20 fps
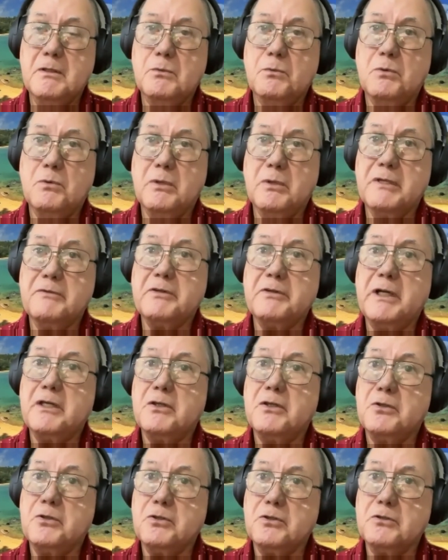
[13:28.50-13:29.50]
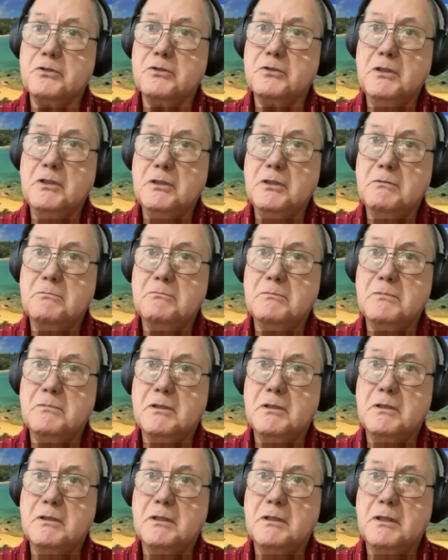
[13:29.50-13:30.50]
Whatever I earn,
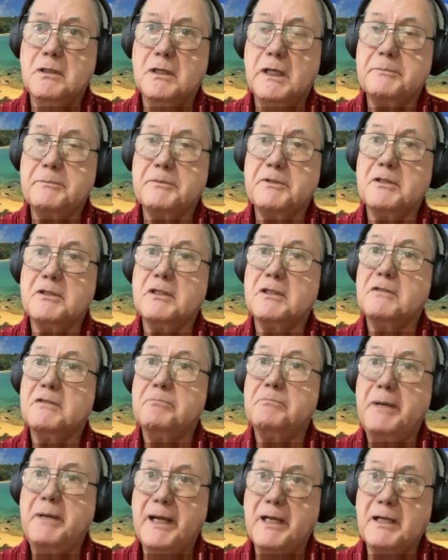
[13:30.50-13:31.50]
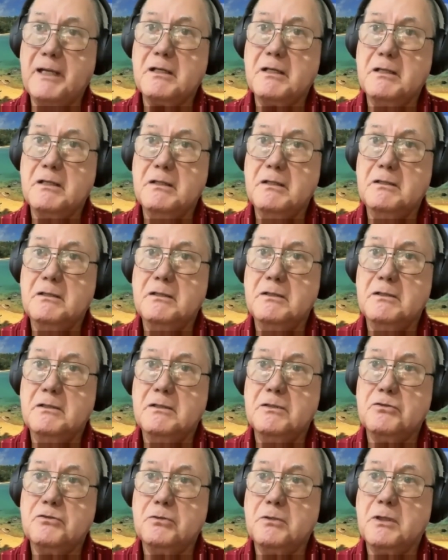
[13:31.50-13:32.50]
I'm going to give back
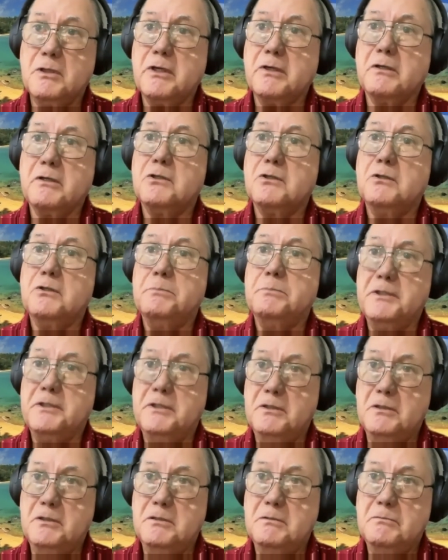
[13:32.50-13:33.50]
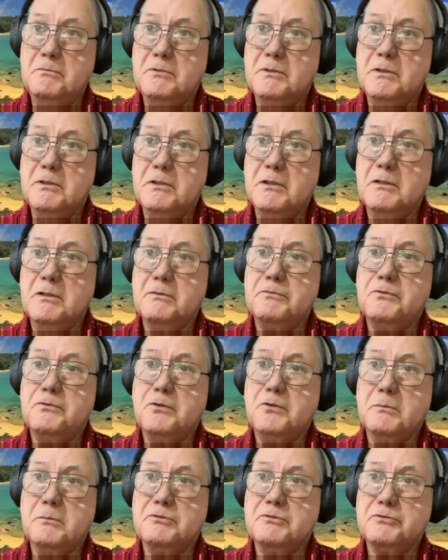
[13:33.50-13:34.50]
to our appeal in the
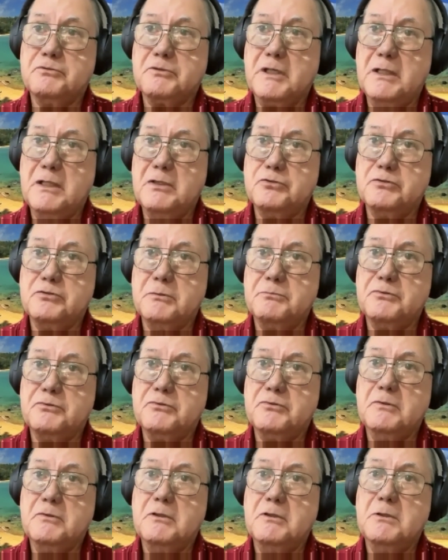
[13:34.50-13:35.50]
form of scholarships.